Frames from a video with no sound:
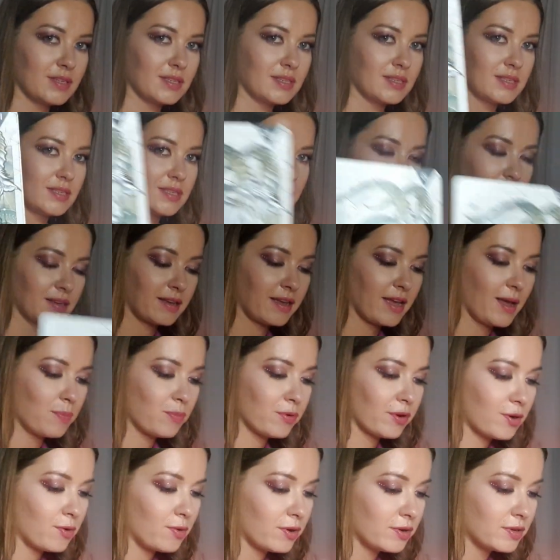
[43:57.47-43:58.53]
this
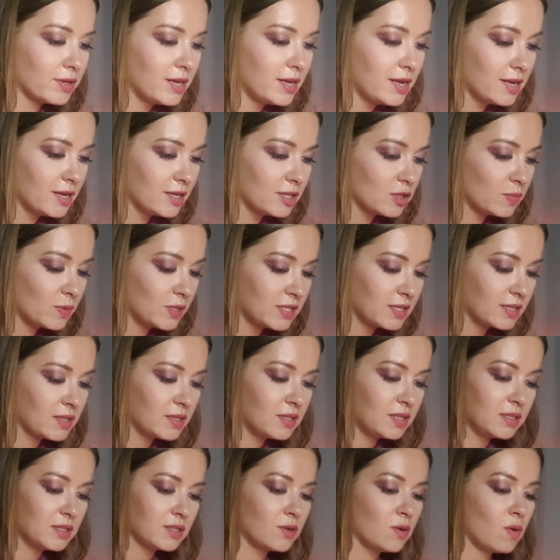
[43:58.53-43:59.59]
Capricorn. So
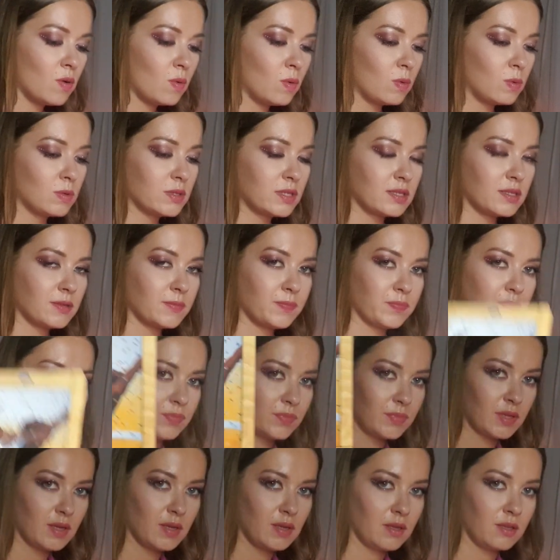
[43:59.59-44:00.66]
basically these goals
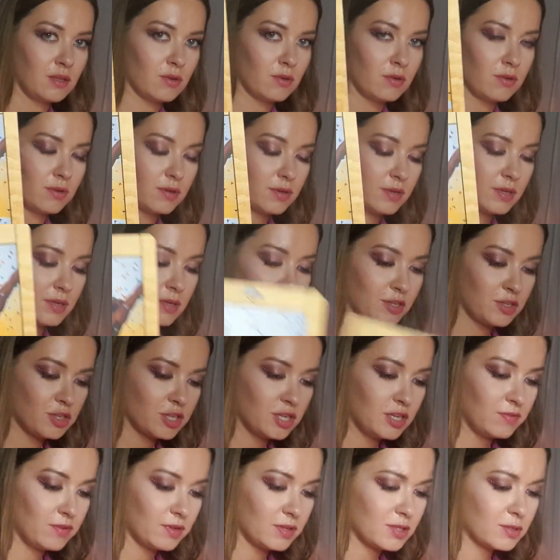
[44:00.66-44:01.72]
you're
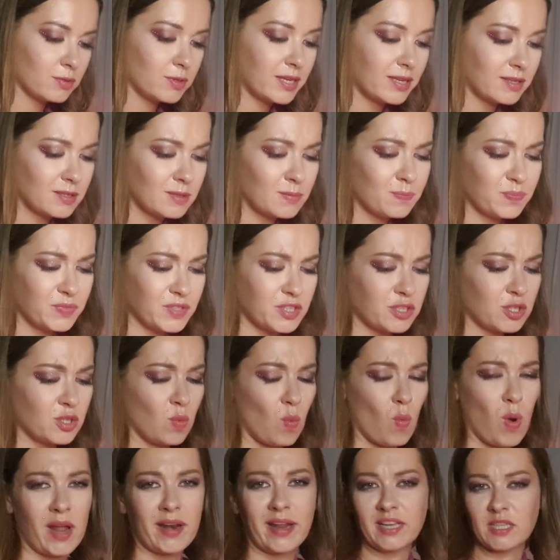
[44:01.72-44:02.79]
achieving. So like it's
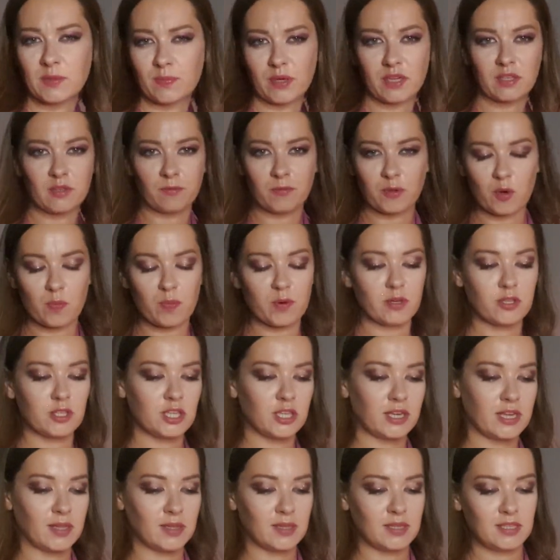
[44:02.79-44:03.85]
just one aspect of your
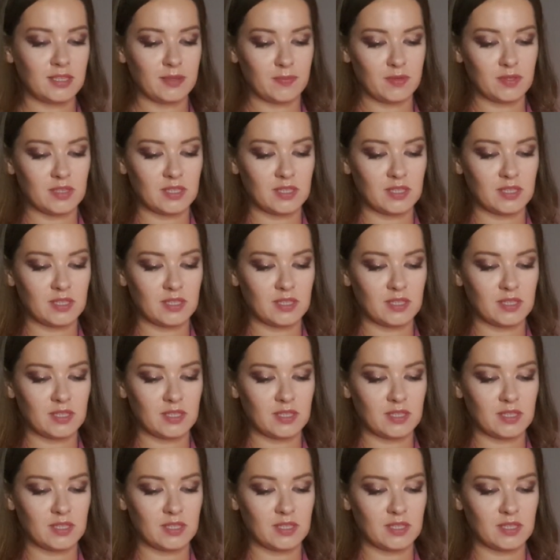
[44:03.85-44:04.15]
personality,